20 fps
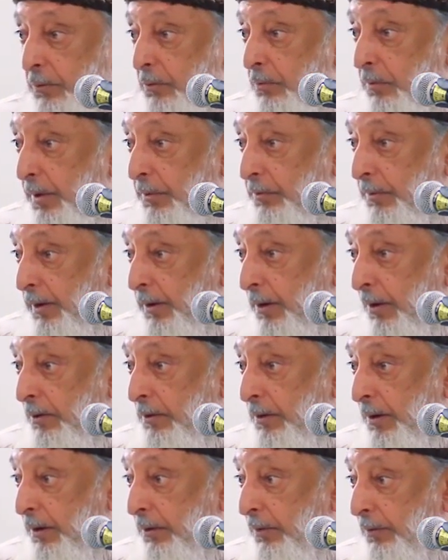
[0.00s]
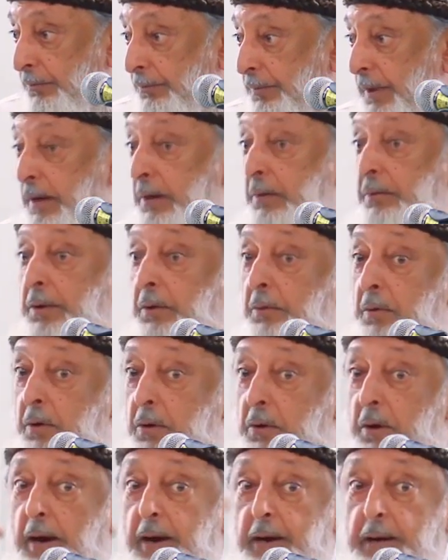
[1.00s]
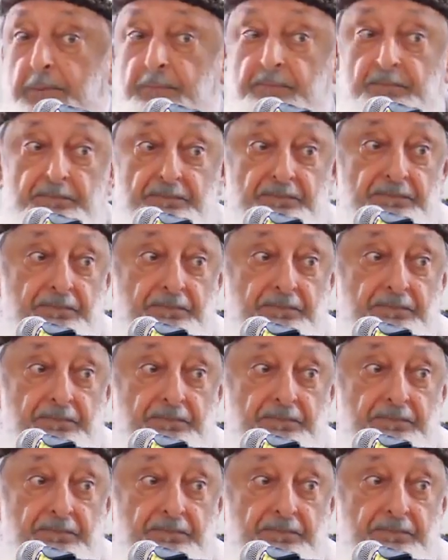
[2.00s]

do when we conquer Constantinople, they were crying.